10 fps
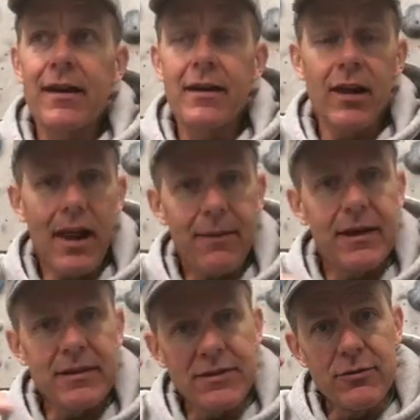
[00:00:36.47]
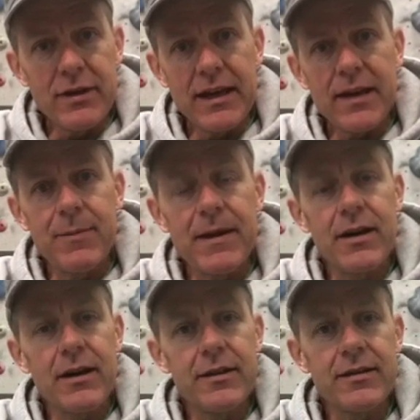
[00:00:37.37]
climbing is unique
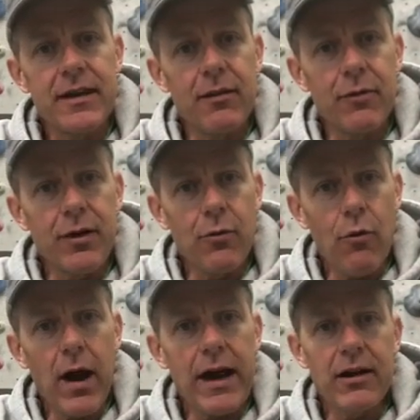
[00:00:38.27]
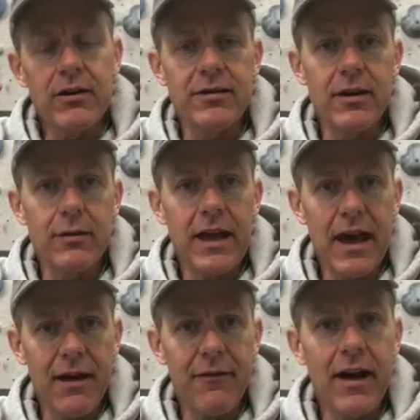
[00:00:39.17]
because it requires that we
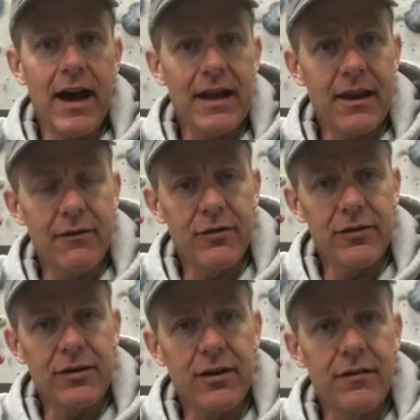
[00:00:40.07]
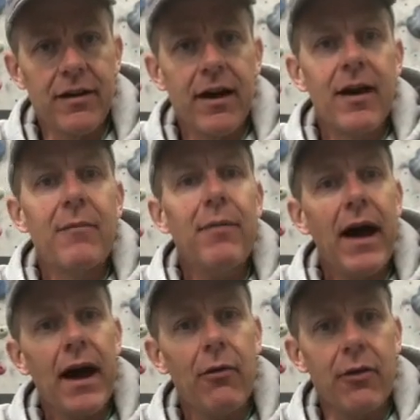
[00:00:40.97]
have high levels of
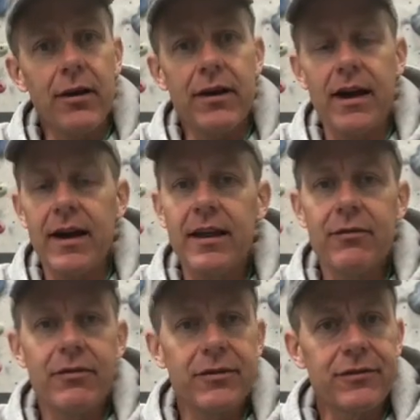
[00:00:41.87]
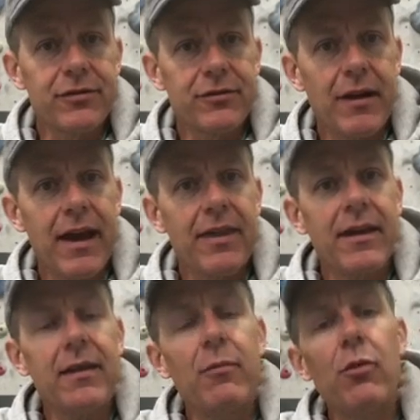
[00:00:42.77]
power and high levels of strength
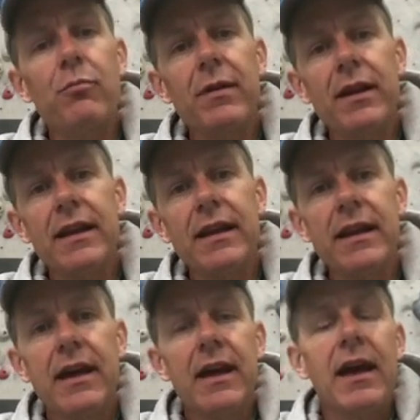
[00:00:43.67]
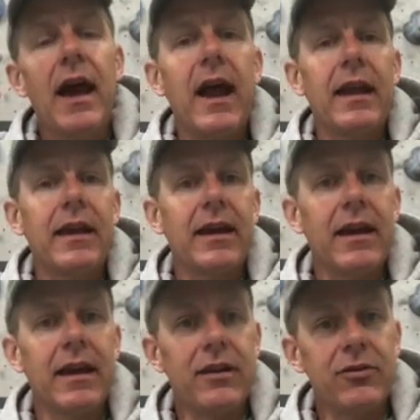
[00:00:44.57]
and mobility and
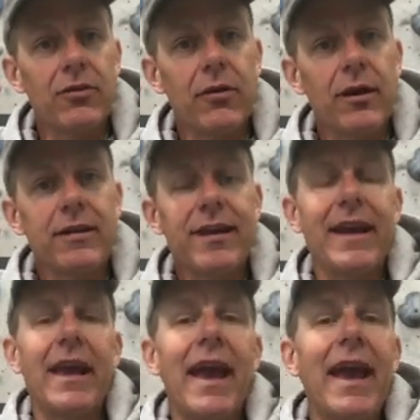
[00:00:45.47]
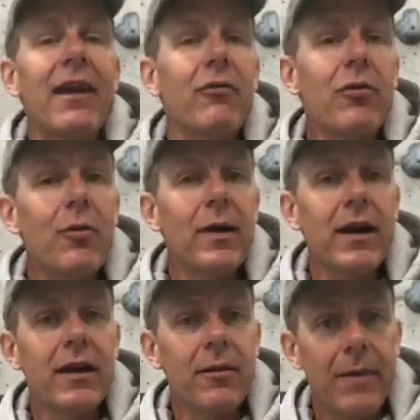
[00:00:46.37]
endurance and
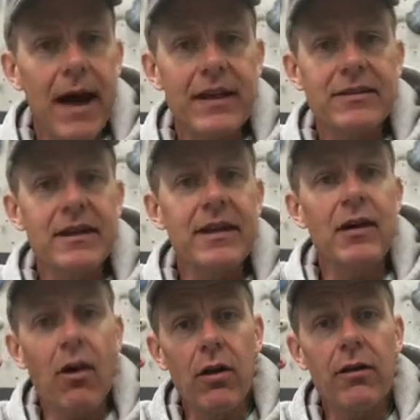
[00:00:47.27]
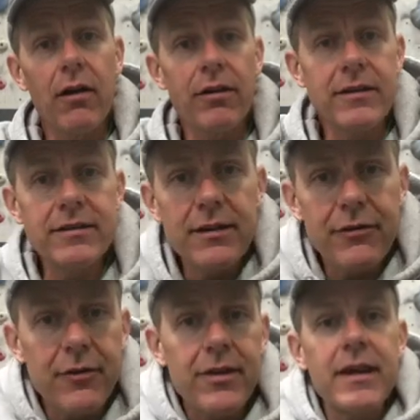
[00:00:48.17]
anaerobic capacity, all these
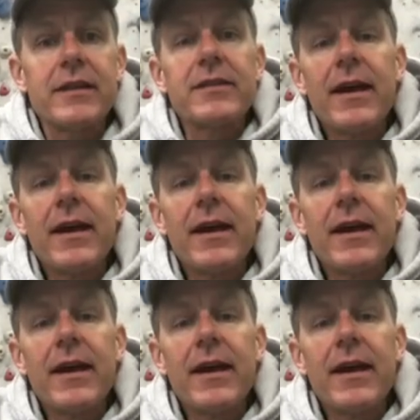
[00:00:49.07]
different things.